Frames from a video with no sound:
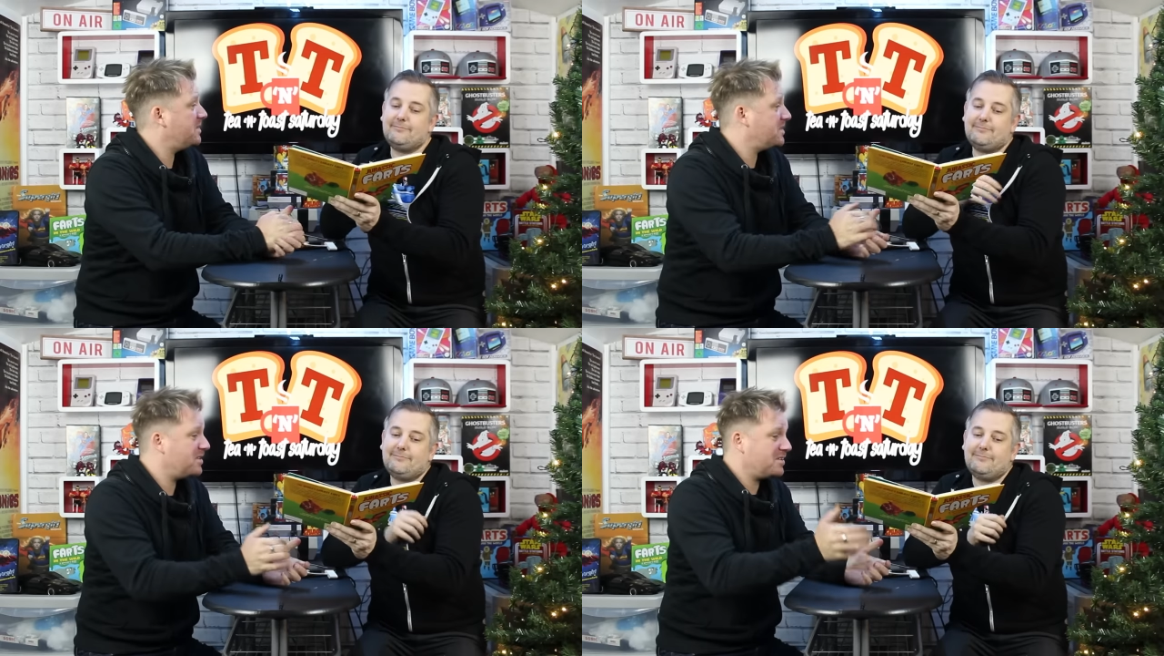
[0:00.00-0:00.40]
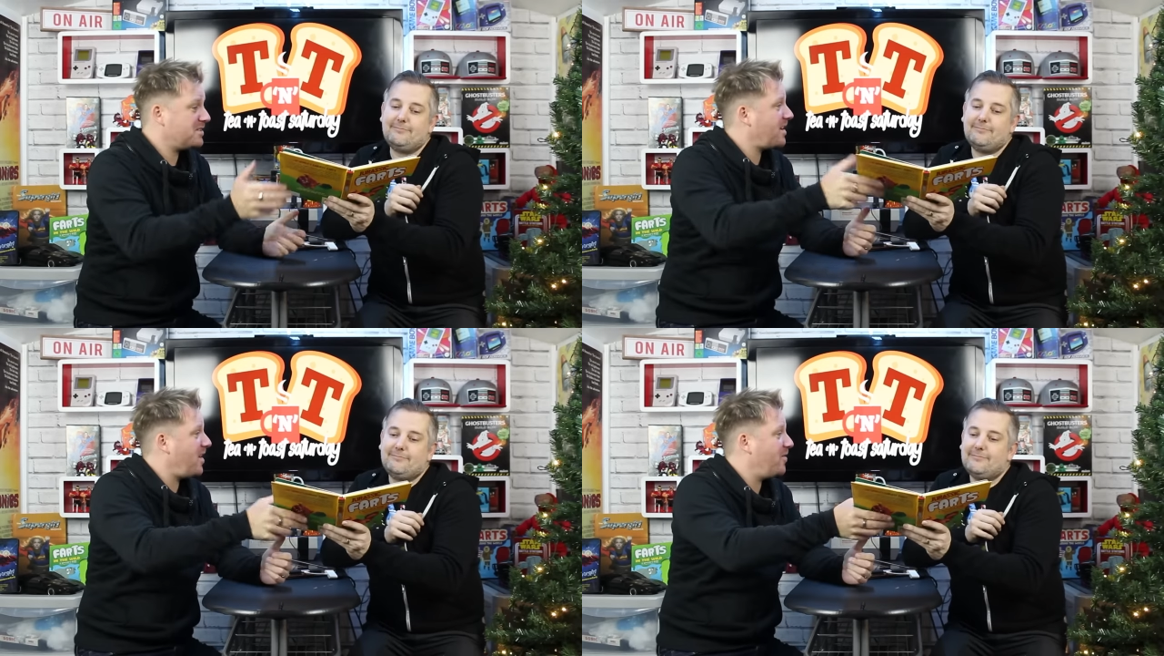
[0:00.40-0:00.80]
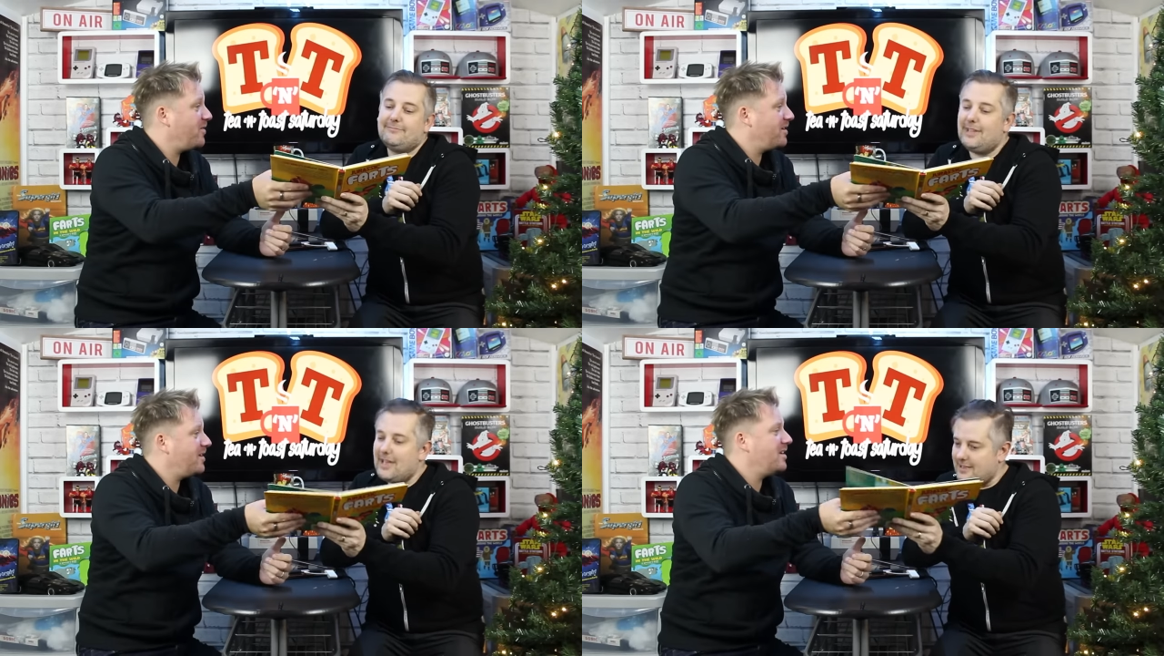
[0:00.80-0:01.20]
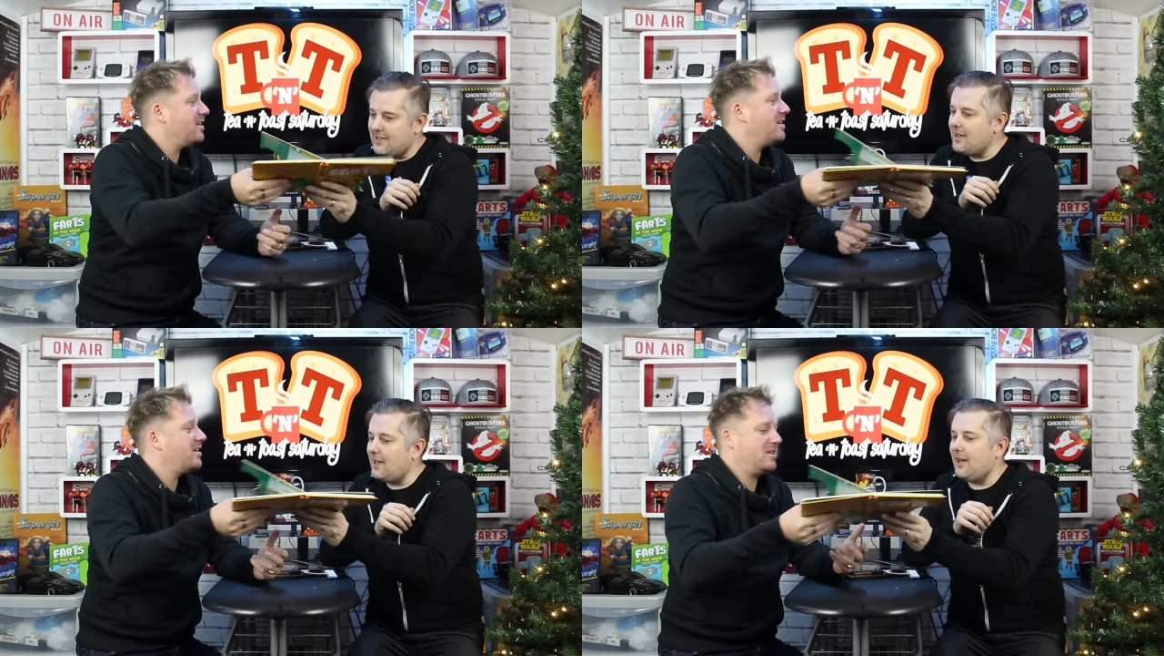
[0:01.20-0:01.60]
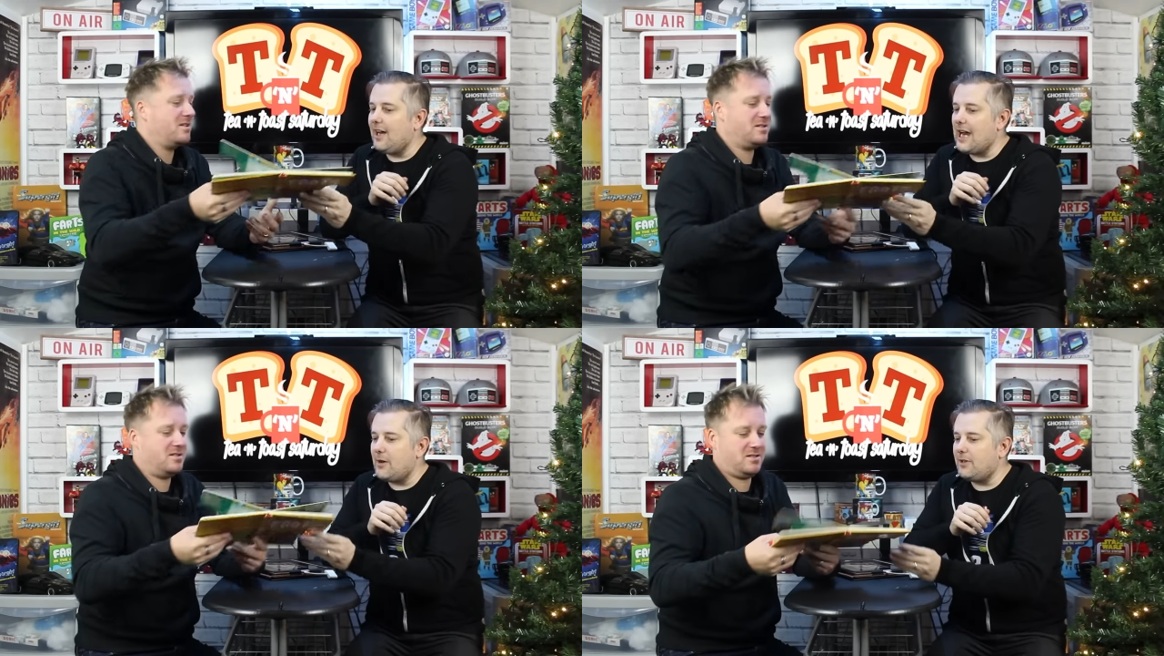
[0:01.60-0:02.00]
Speaker 1: million years ago.
Speaker 2: Let's hear
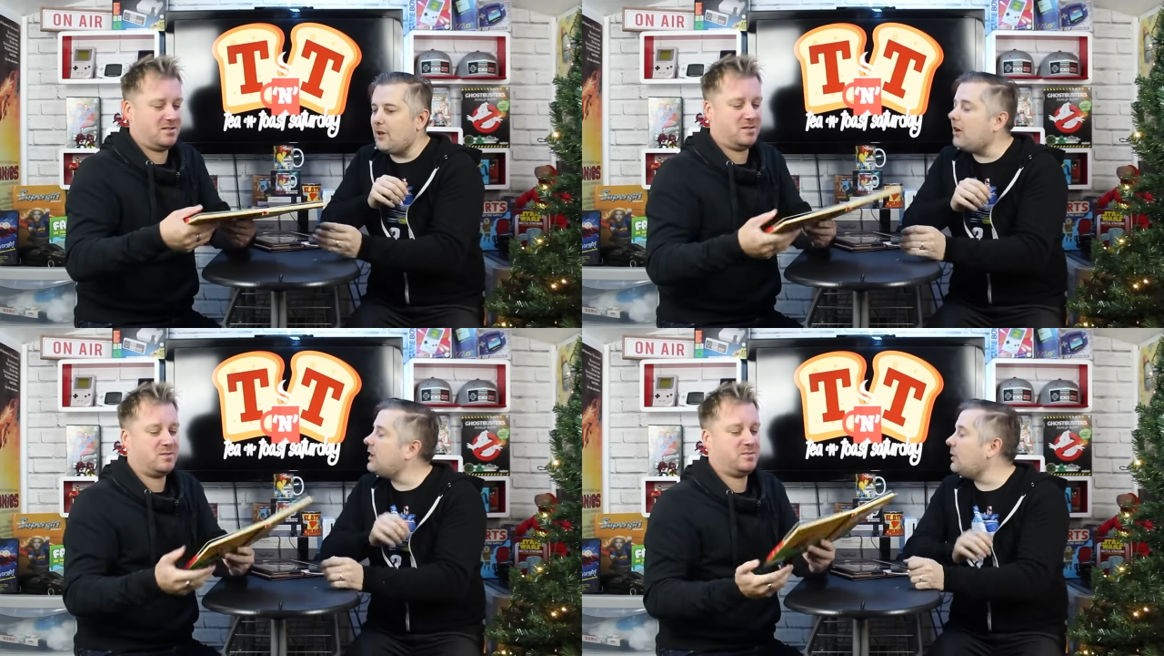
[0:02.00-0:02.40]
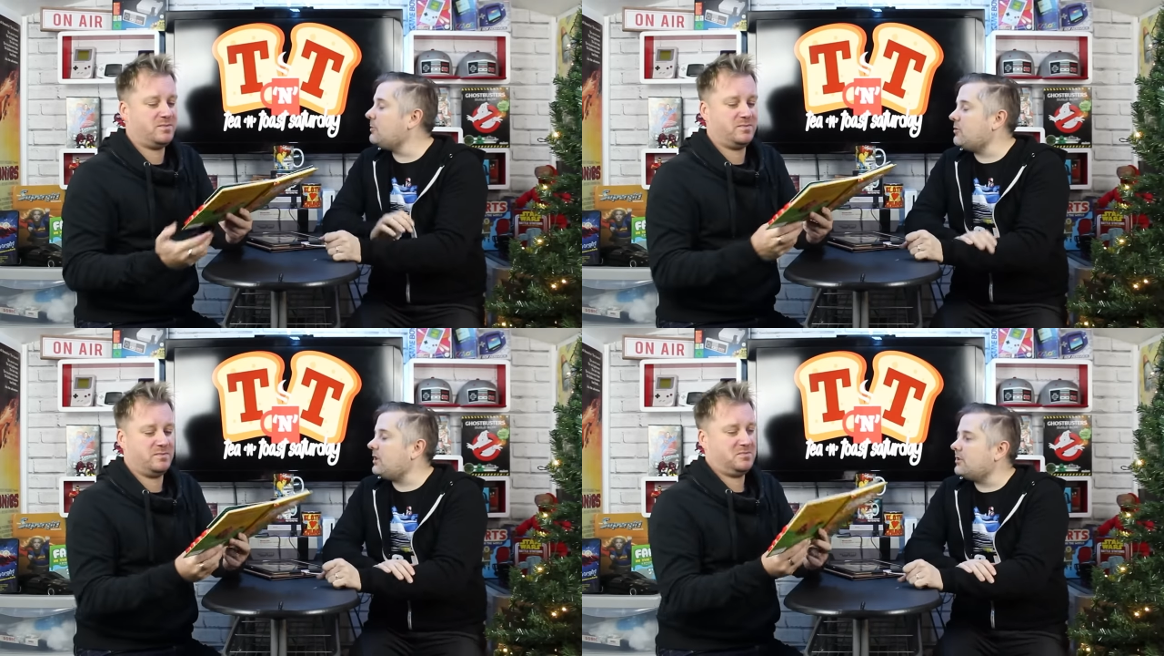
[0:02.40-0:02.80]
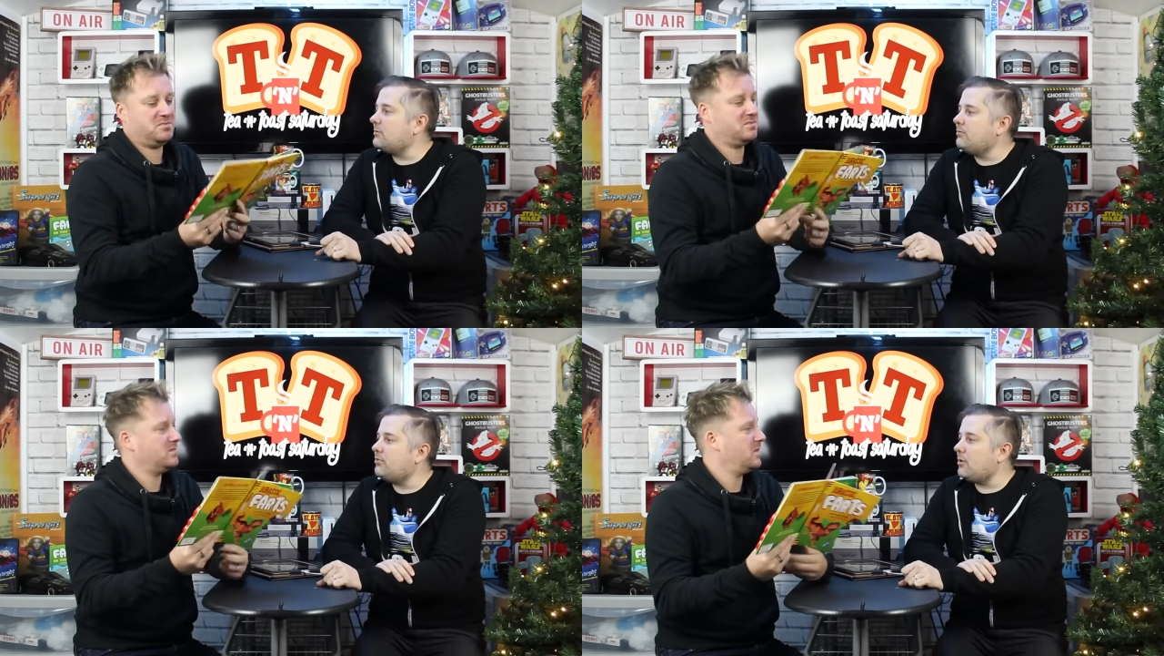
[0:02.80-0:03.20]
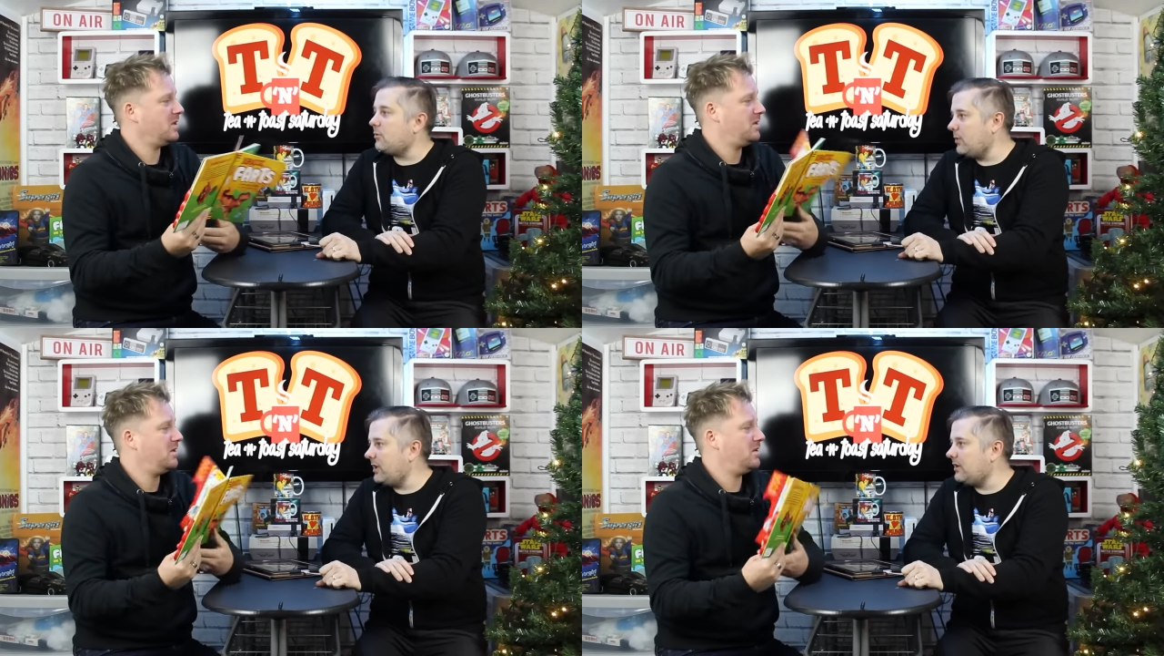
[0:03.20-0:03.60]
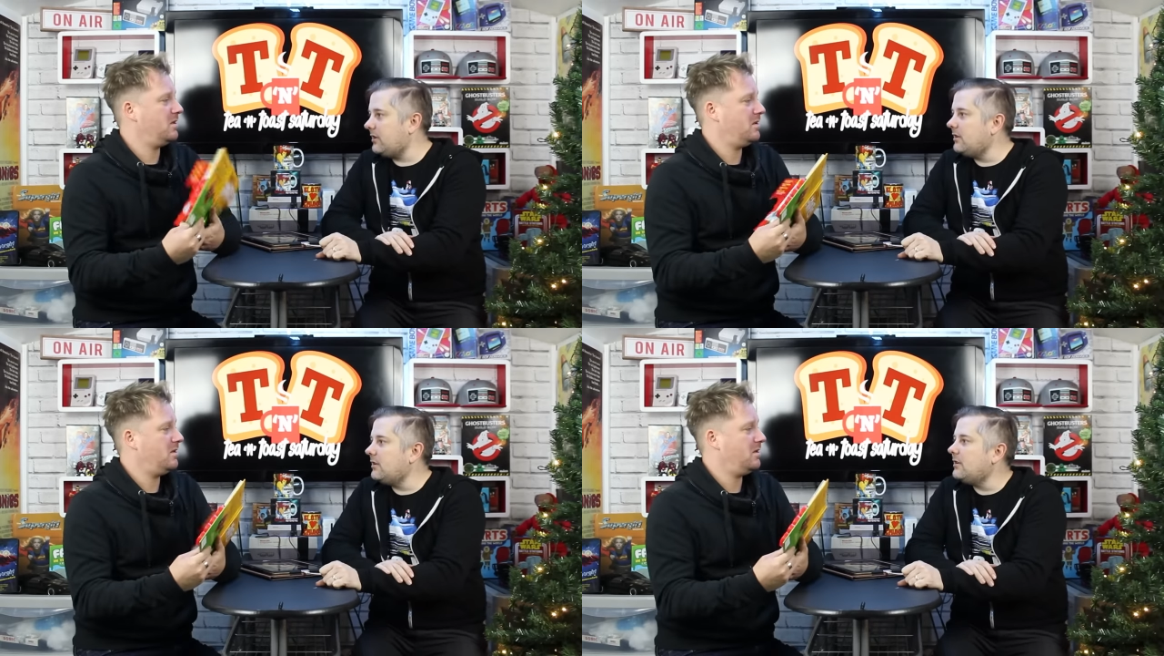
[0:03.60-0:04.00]
how the Archaeopteryx broke wind.